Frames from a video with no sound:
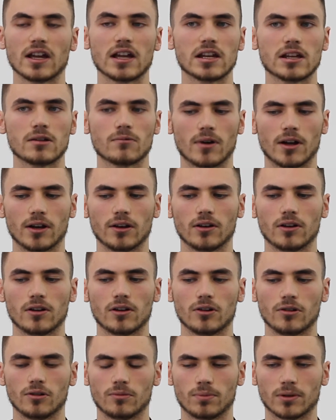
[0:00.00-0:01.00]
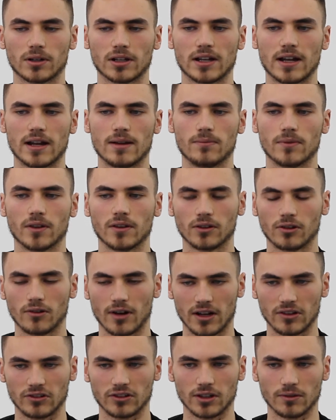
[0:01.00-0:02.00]
anyone who had proclaimed that
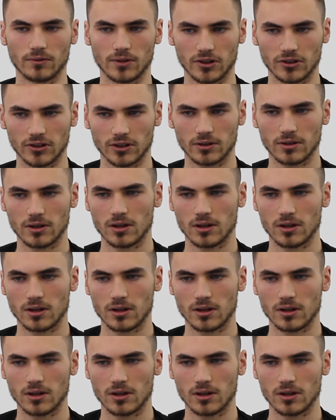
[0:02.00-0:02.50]
Christ had risen.